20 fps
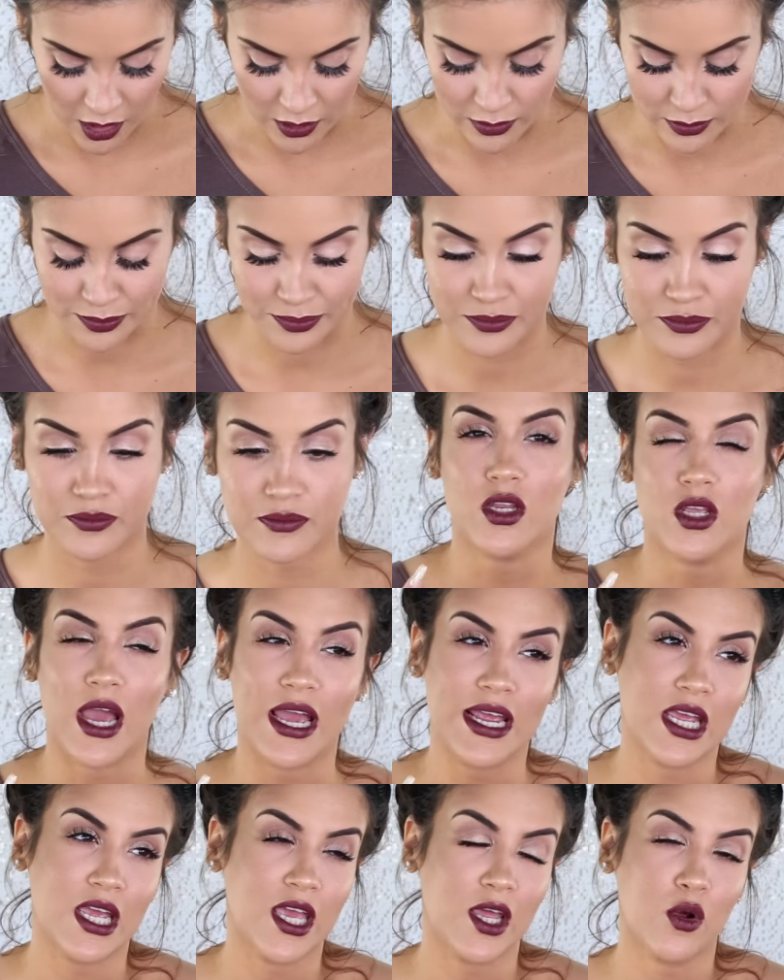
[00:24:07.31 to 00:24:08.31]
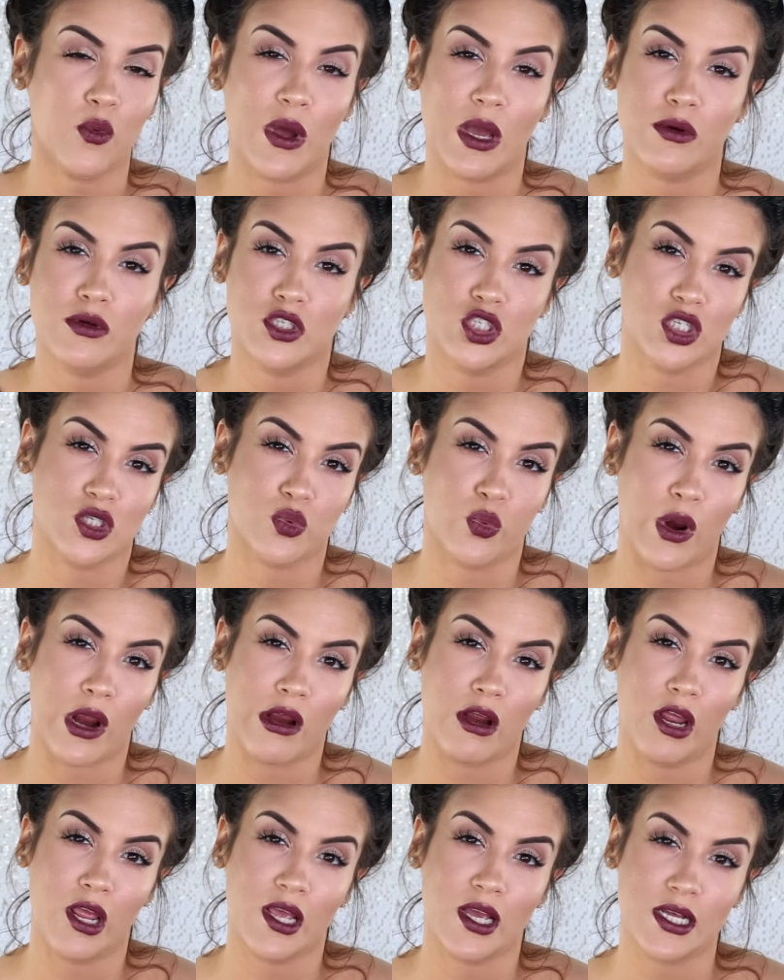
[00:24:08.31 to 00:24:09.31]
oh, I can get away with just
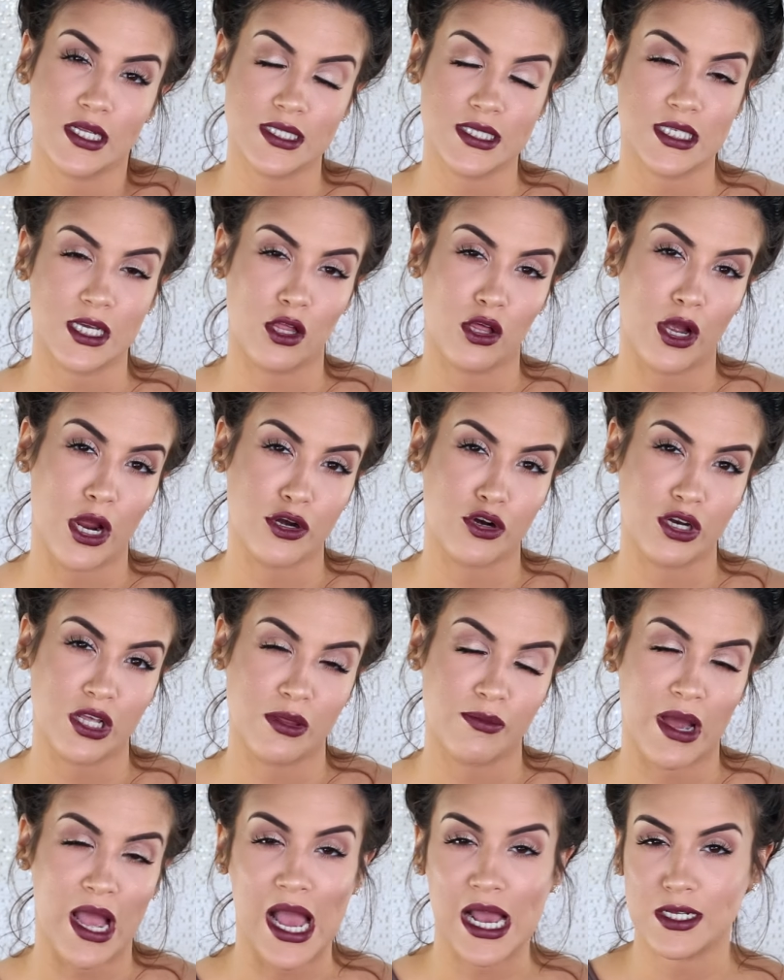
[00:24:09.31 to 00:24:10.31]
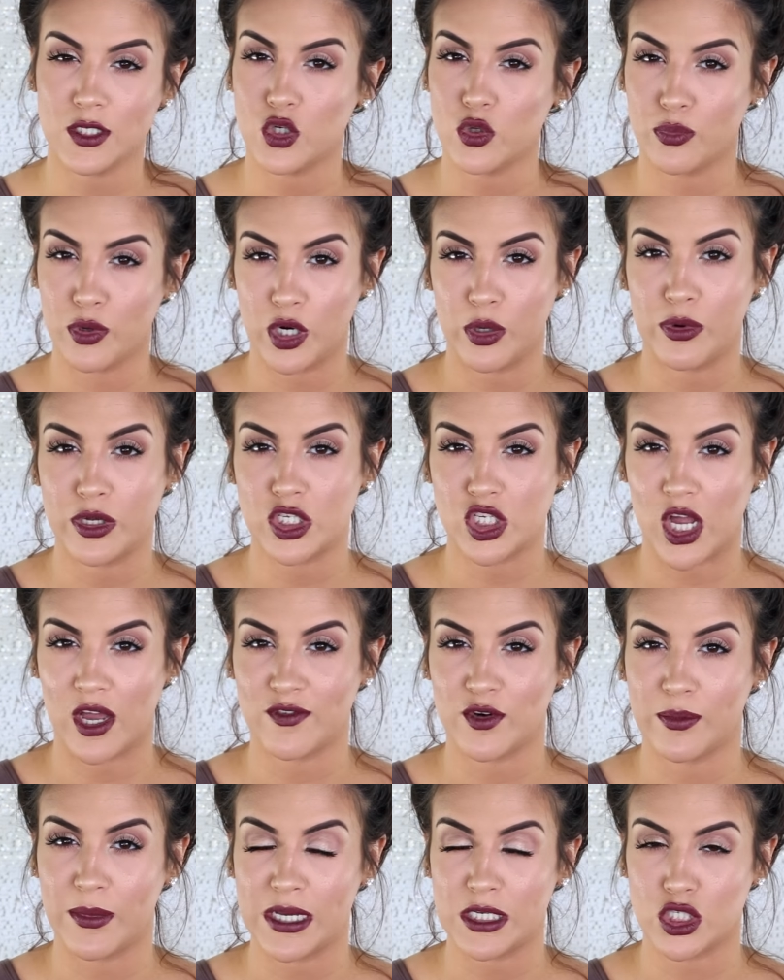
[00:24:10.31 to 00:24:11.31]
wearing concealer underneath my eyes. It'll pretty much
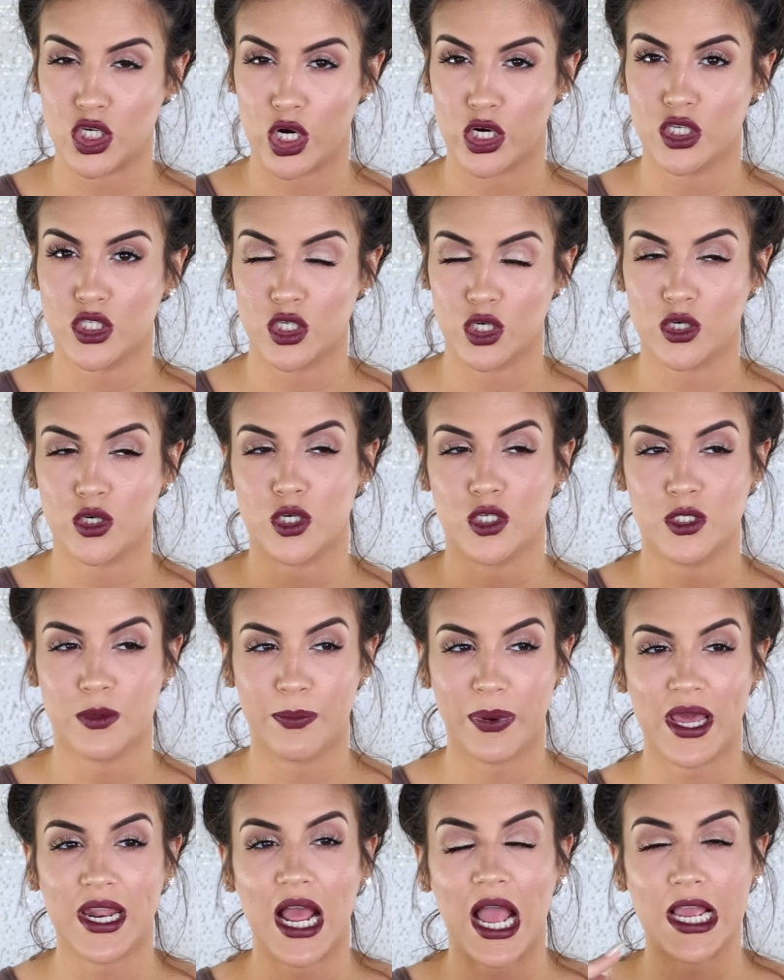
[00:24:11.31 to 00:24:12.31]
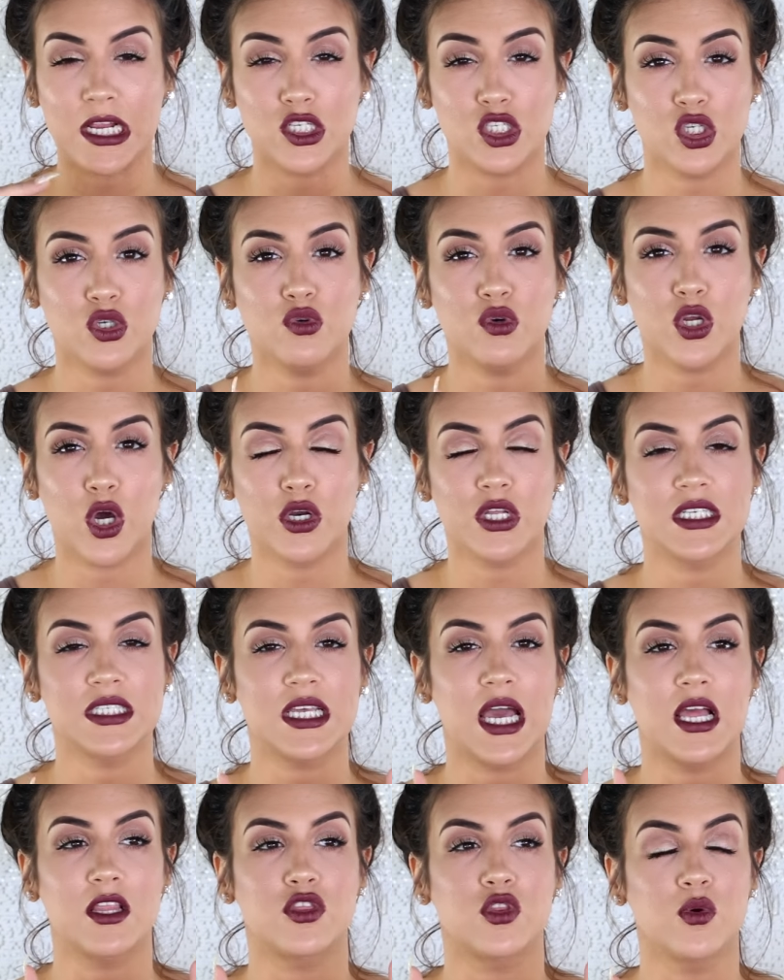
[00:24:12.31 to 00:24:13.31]
cover my dark circles, but I do notice
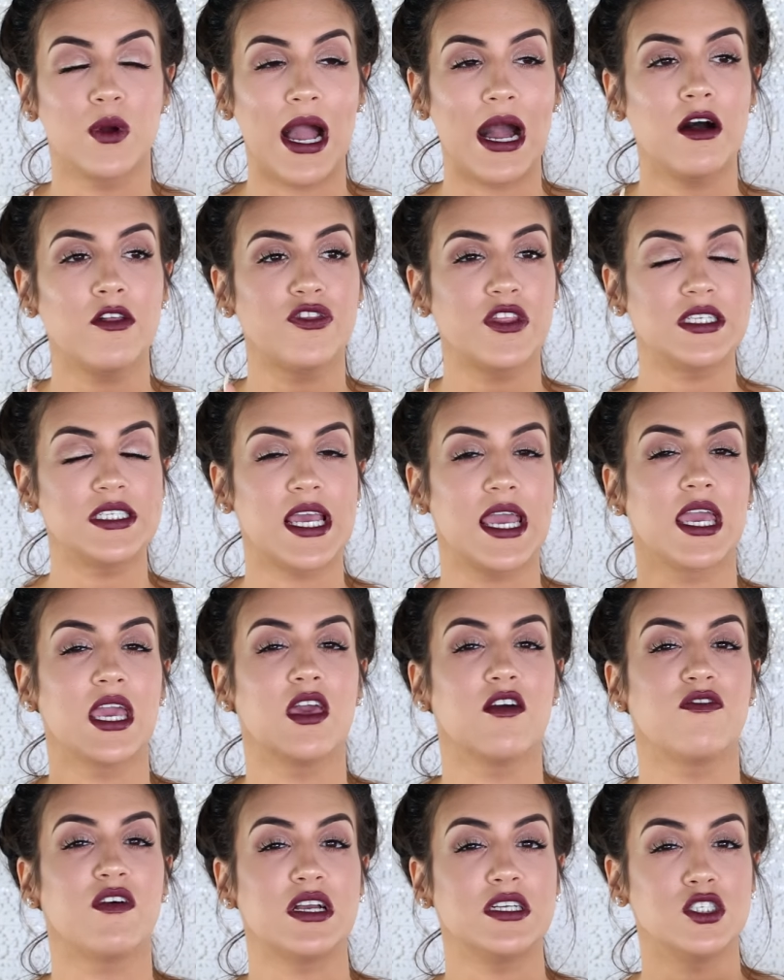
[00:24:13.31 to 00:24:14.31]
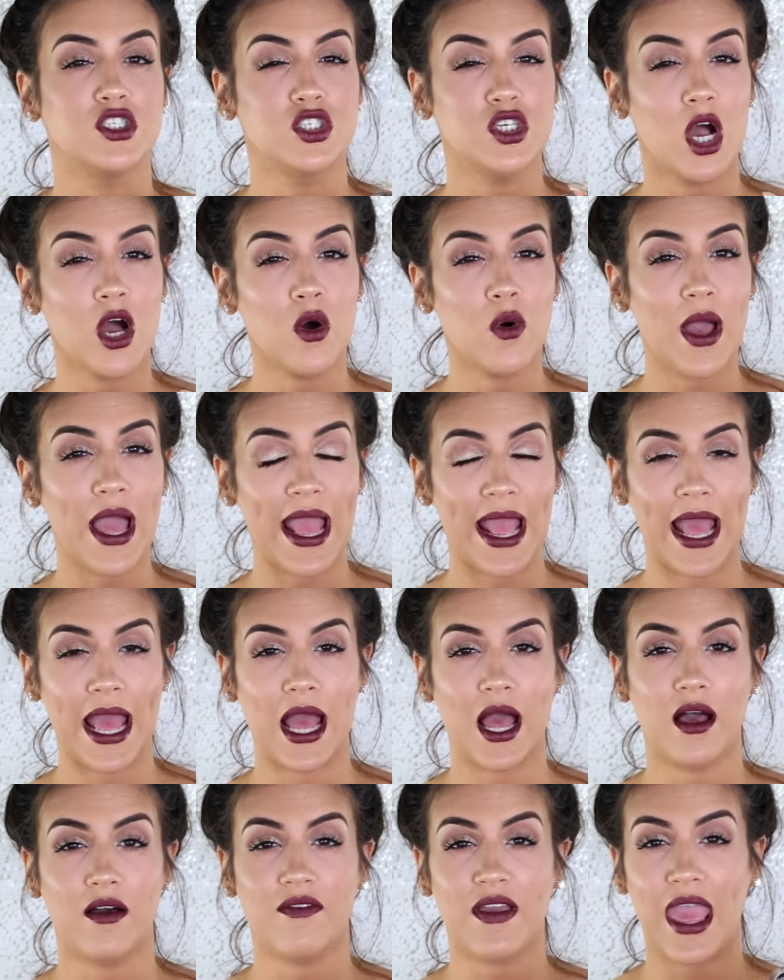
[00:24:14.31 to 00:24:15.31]
that throughout the day, if I don't
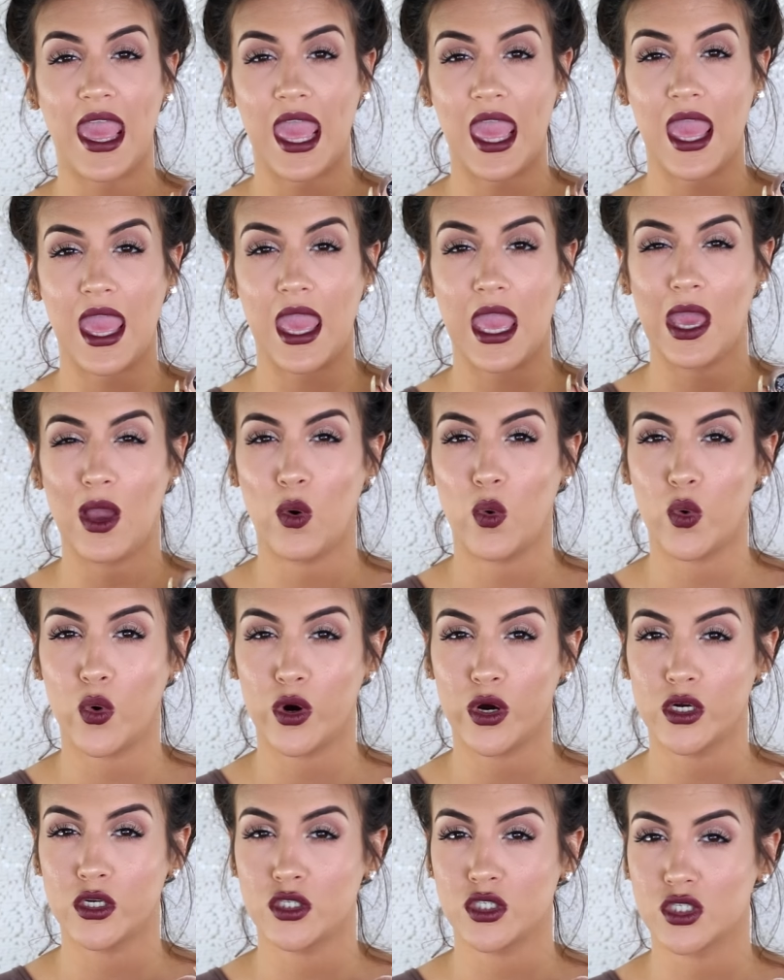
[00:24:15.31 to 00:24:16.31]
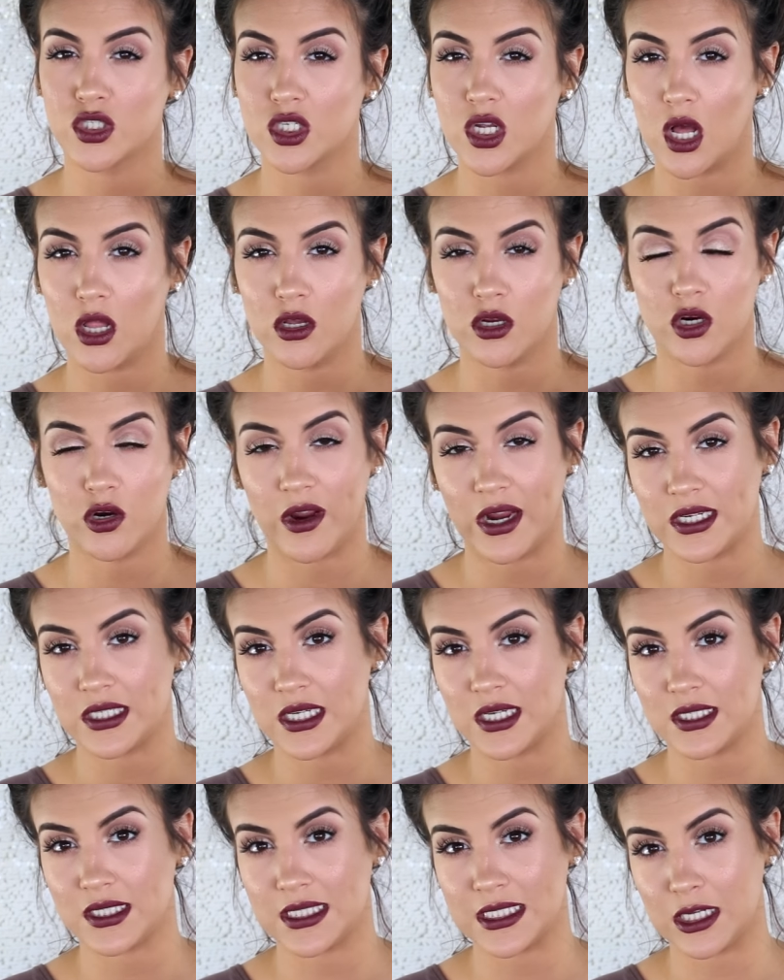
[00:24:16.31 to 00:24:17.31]
have a orange color
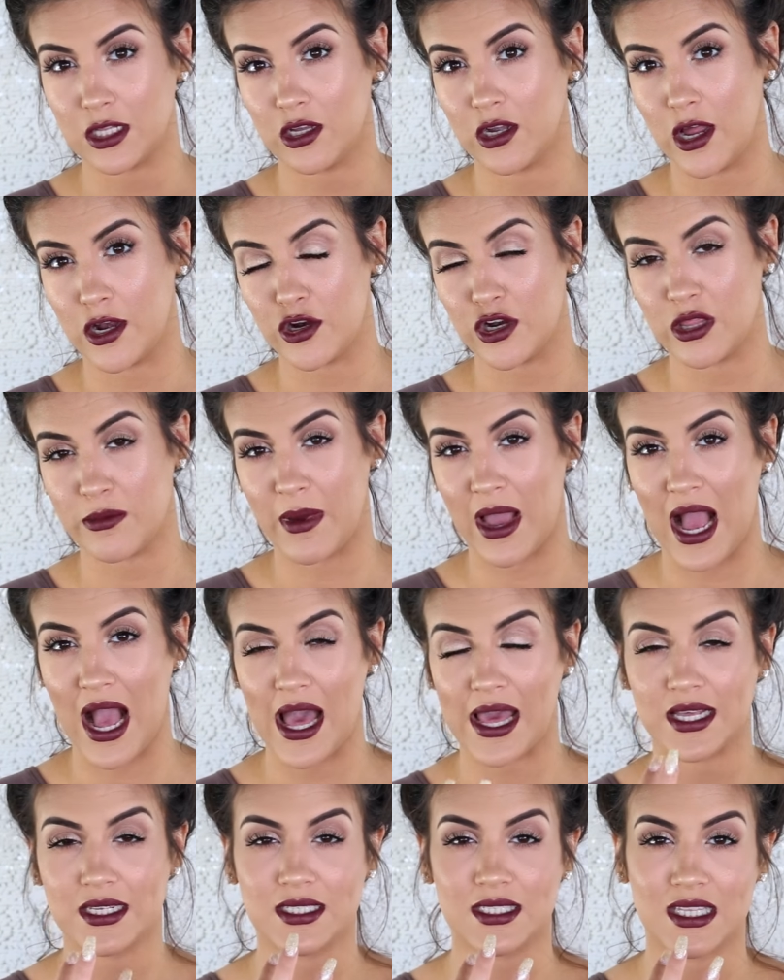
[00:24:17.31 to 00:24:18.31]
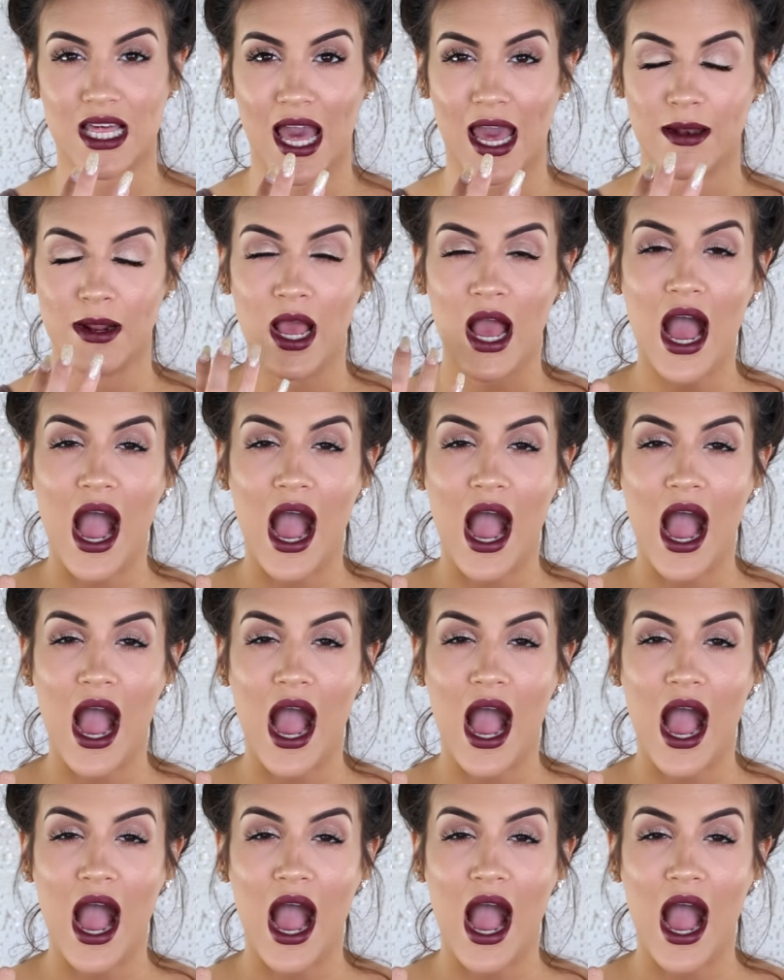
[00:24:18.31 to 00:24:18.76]
correcting concealer underneath my eyes, that